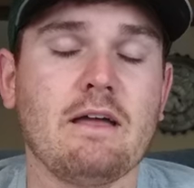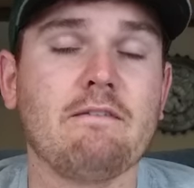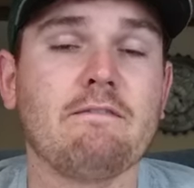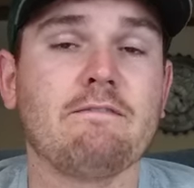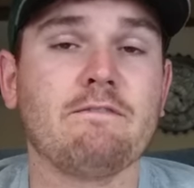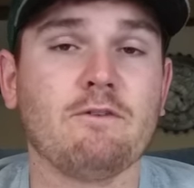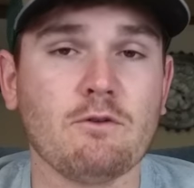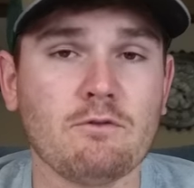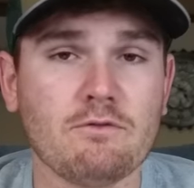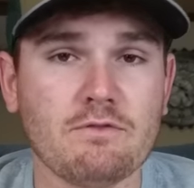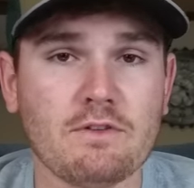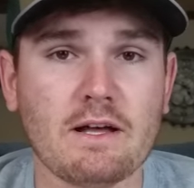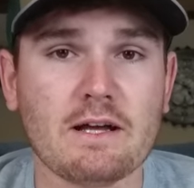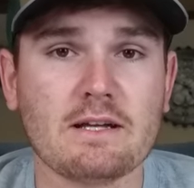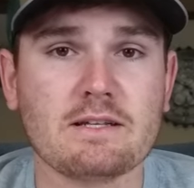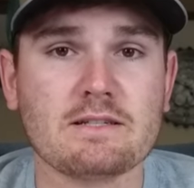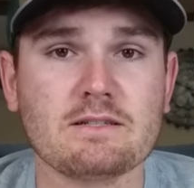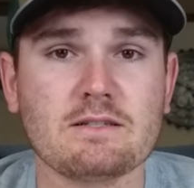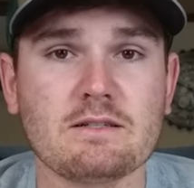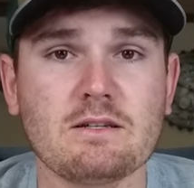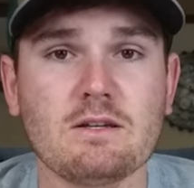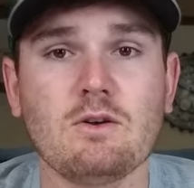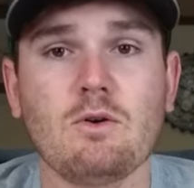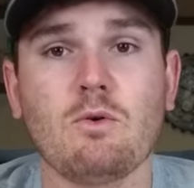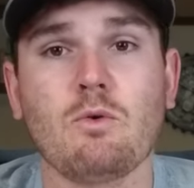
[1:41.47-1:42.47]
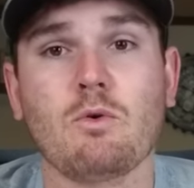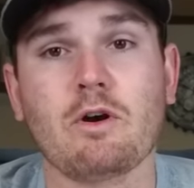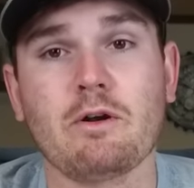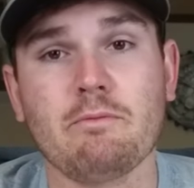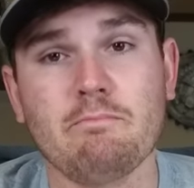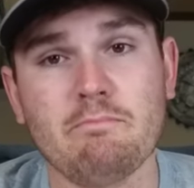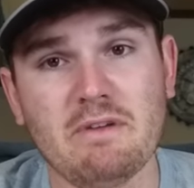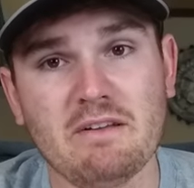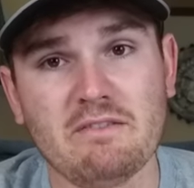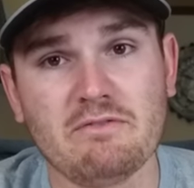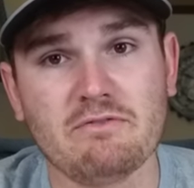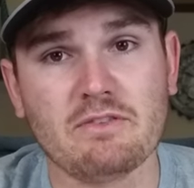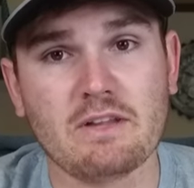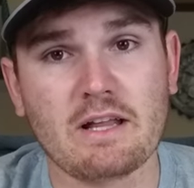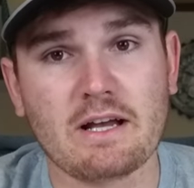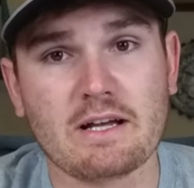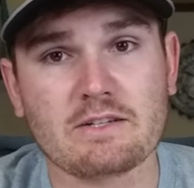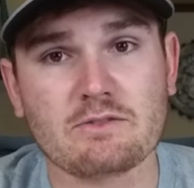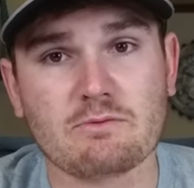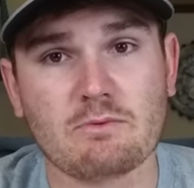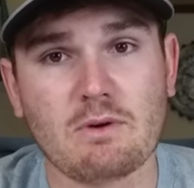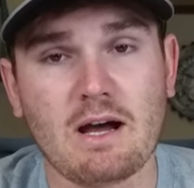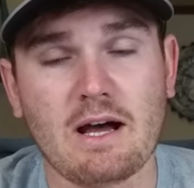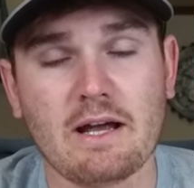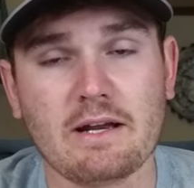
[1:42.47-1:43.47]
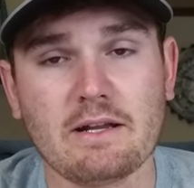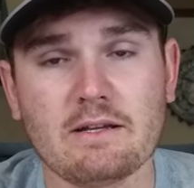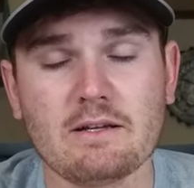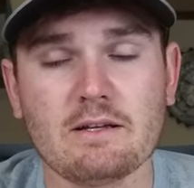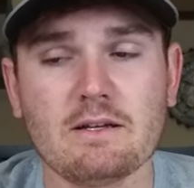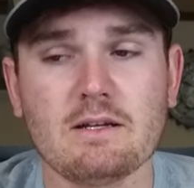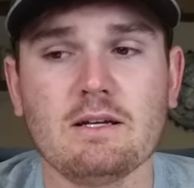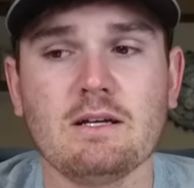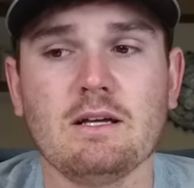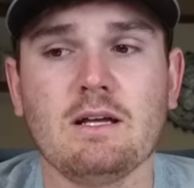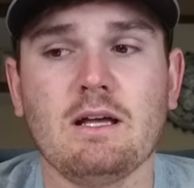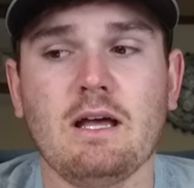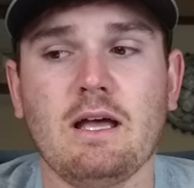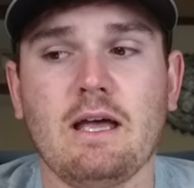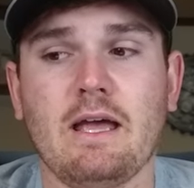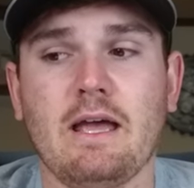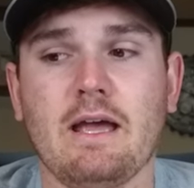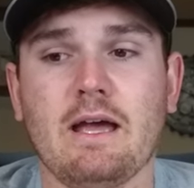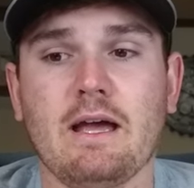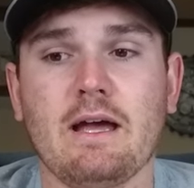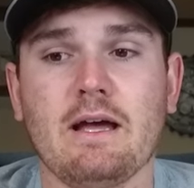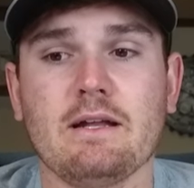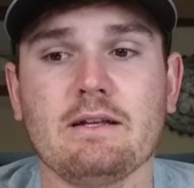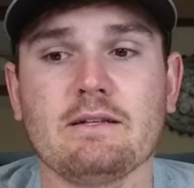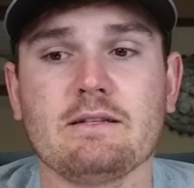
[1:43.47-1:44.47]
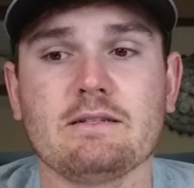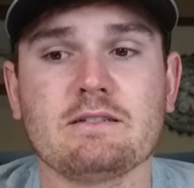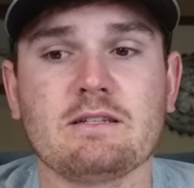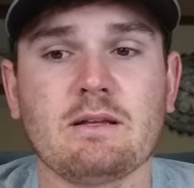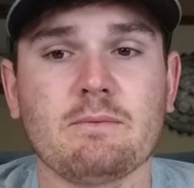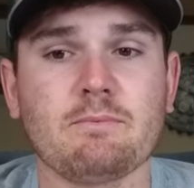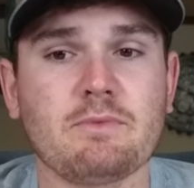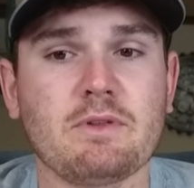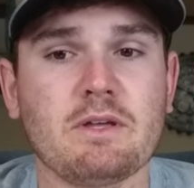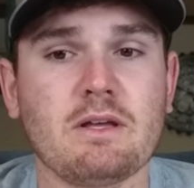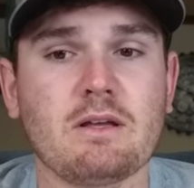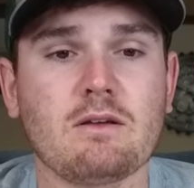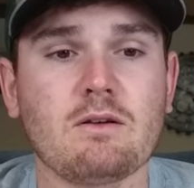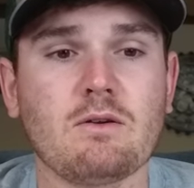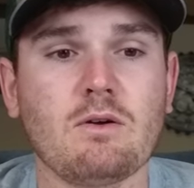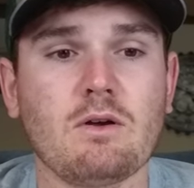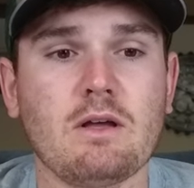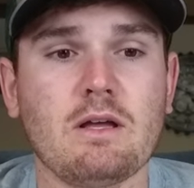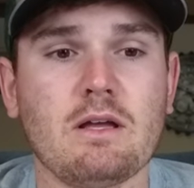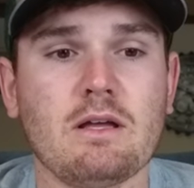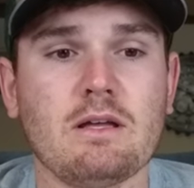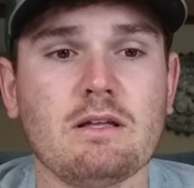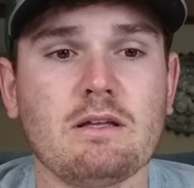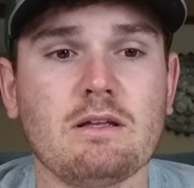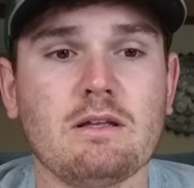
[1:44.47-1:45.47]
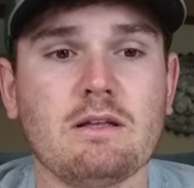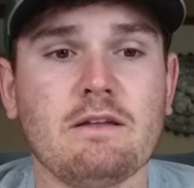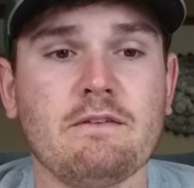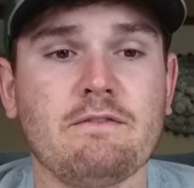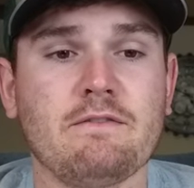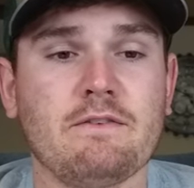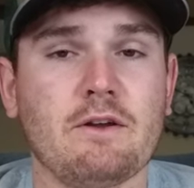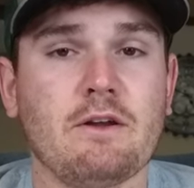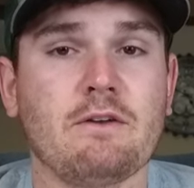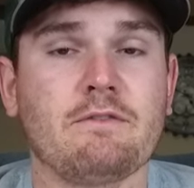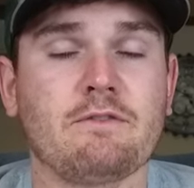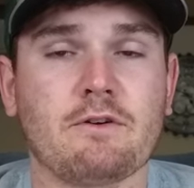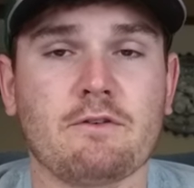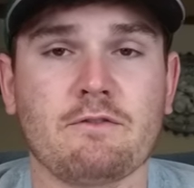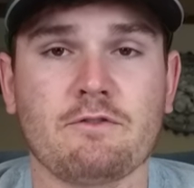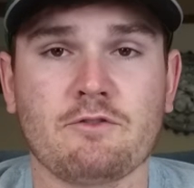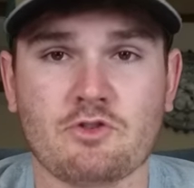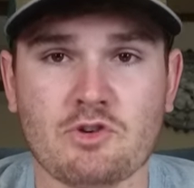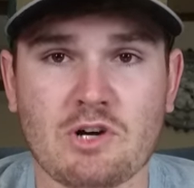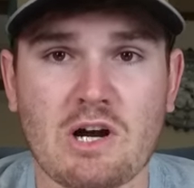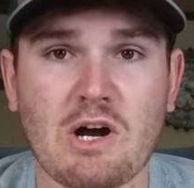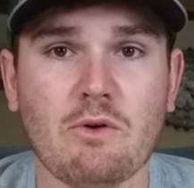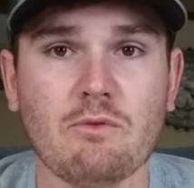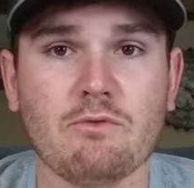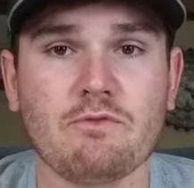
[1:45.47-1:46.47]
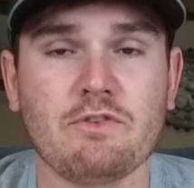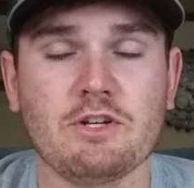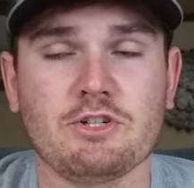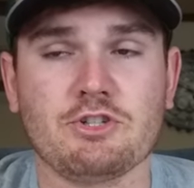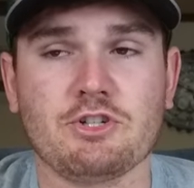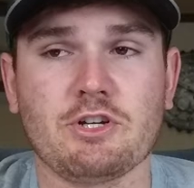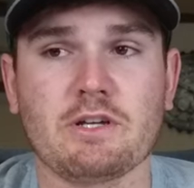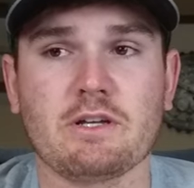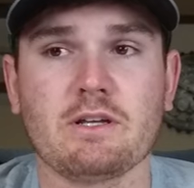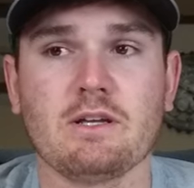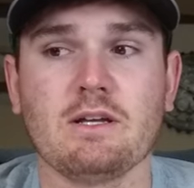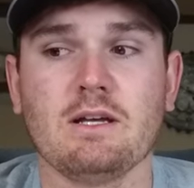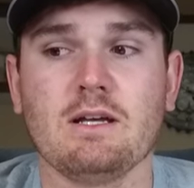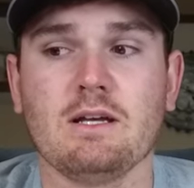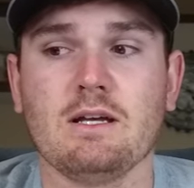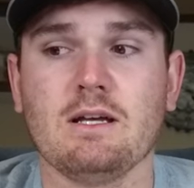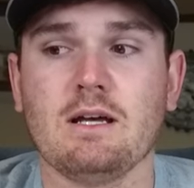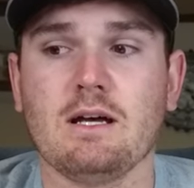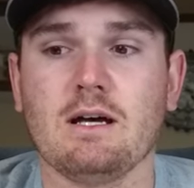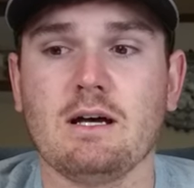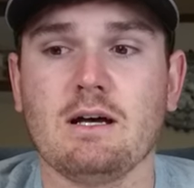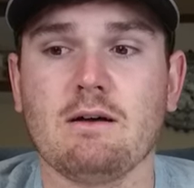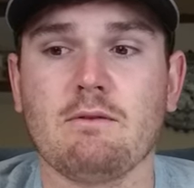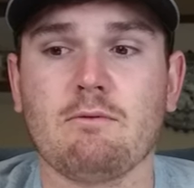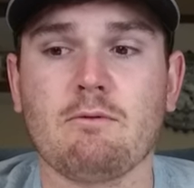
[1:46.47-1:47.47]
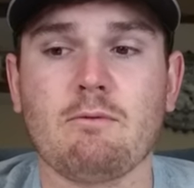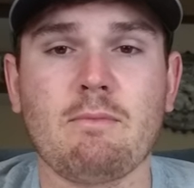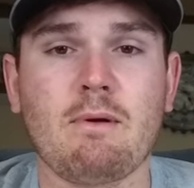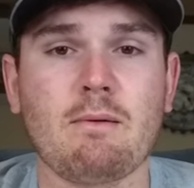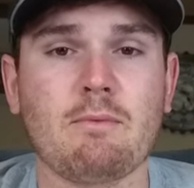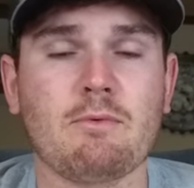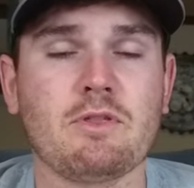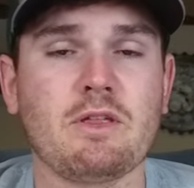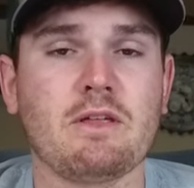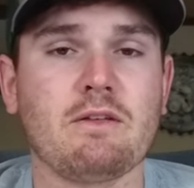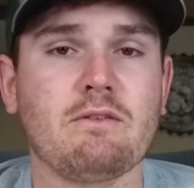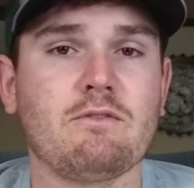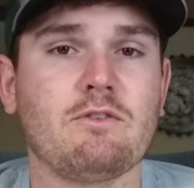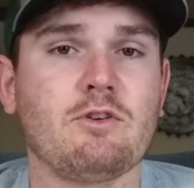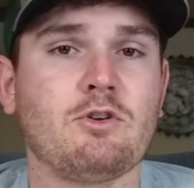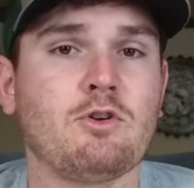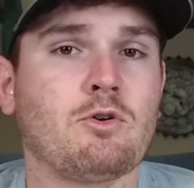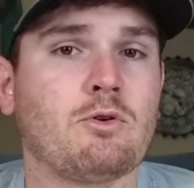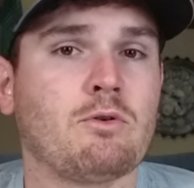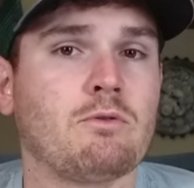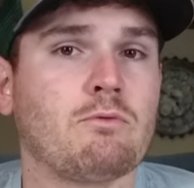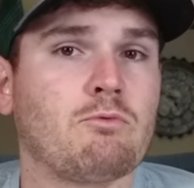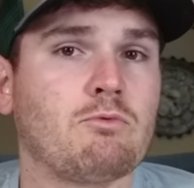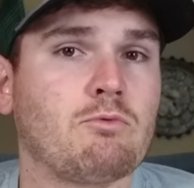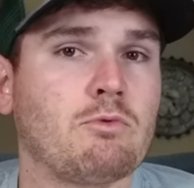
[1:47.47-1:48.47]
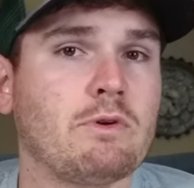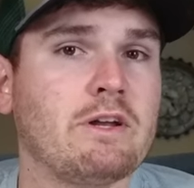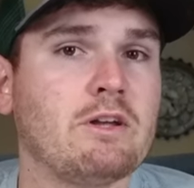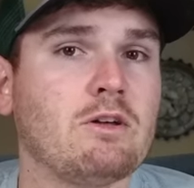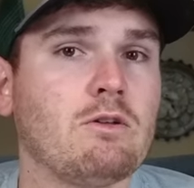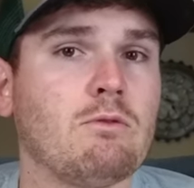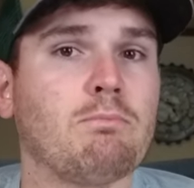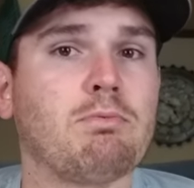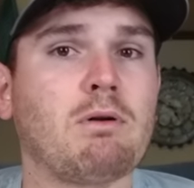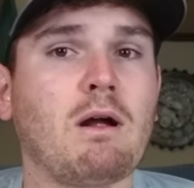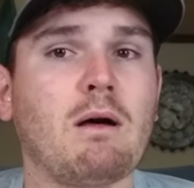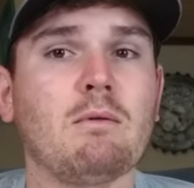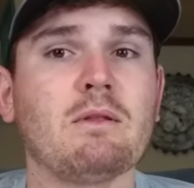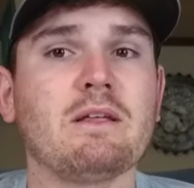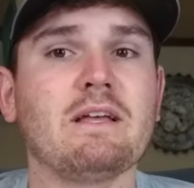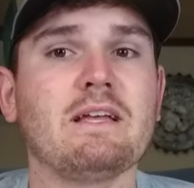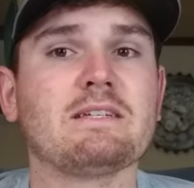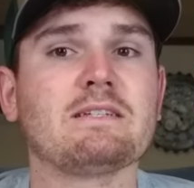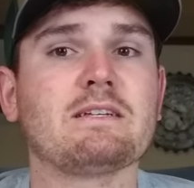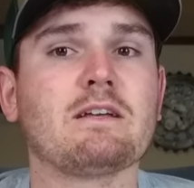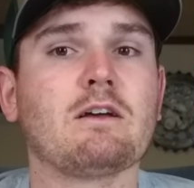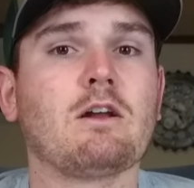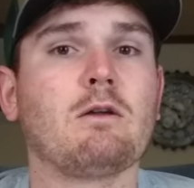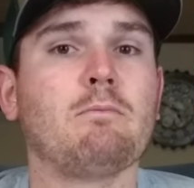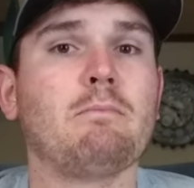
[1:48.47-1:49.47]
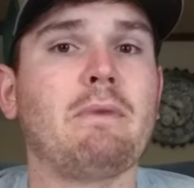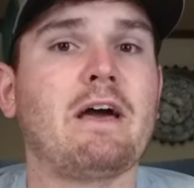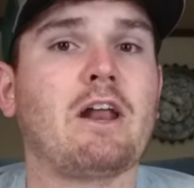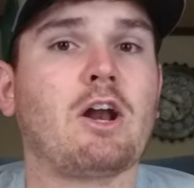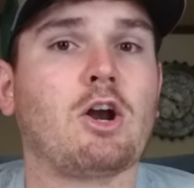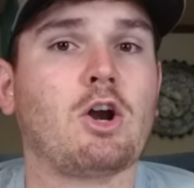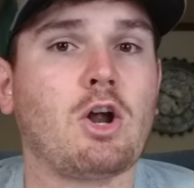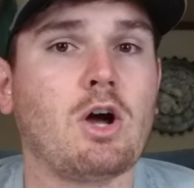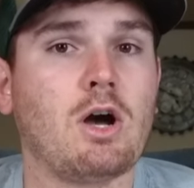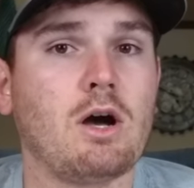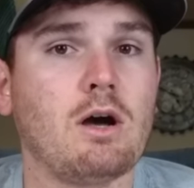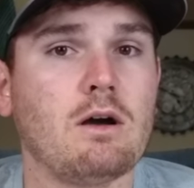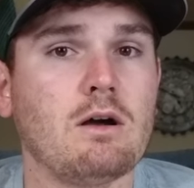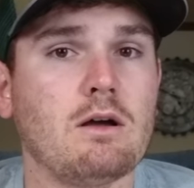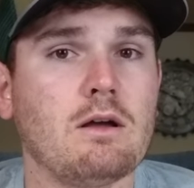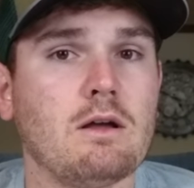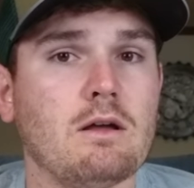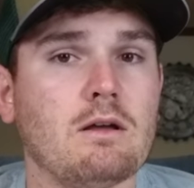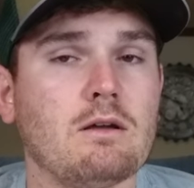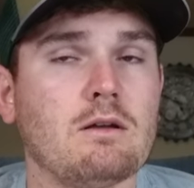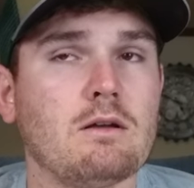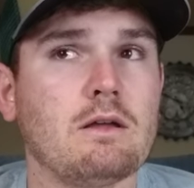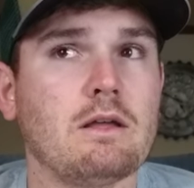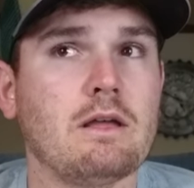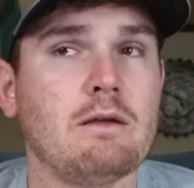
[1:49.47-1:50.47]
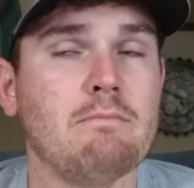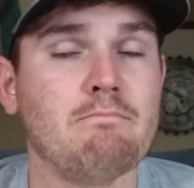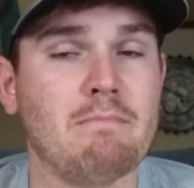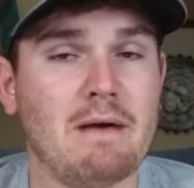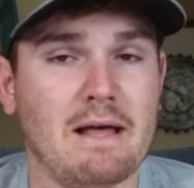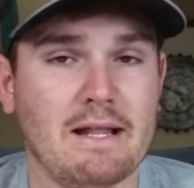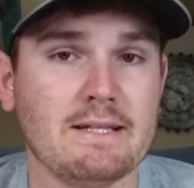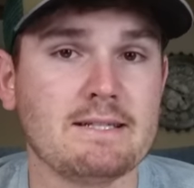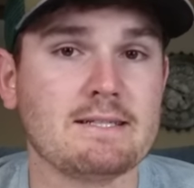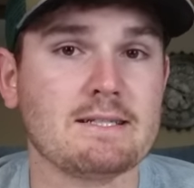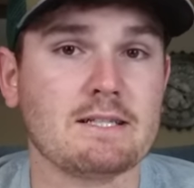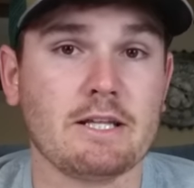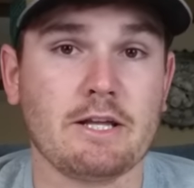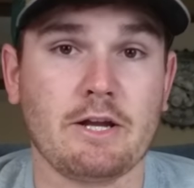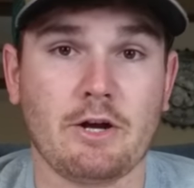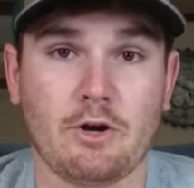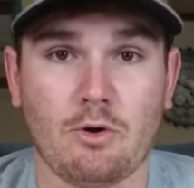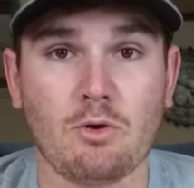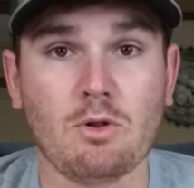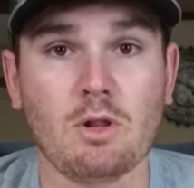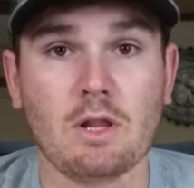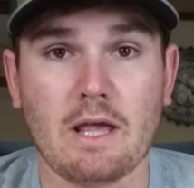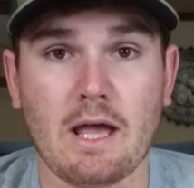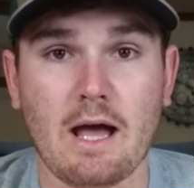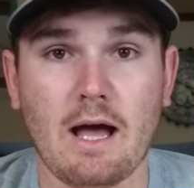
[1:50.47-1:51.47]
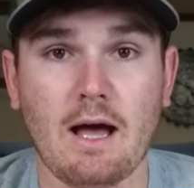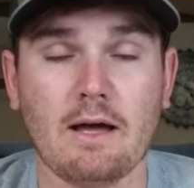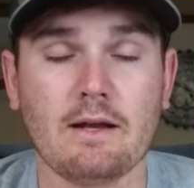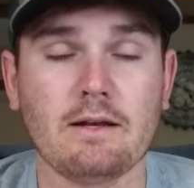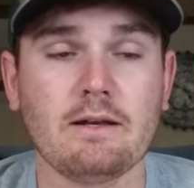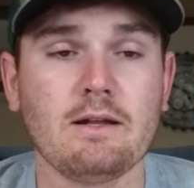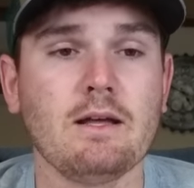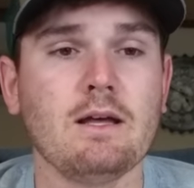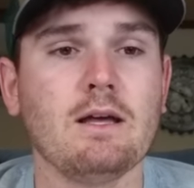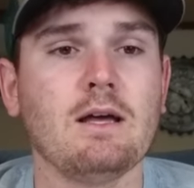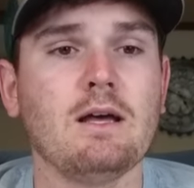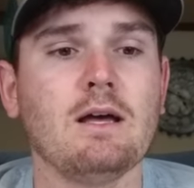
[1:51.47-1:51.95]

full flex or a mid flex rod, and something if you're trout fishing, remember that your reel probably isn't going to matter immensely early on,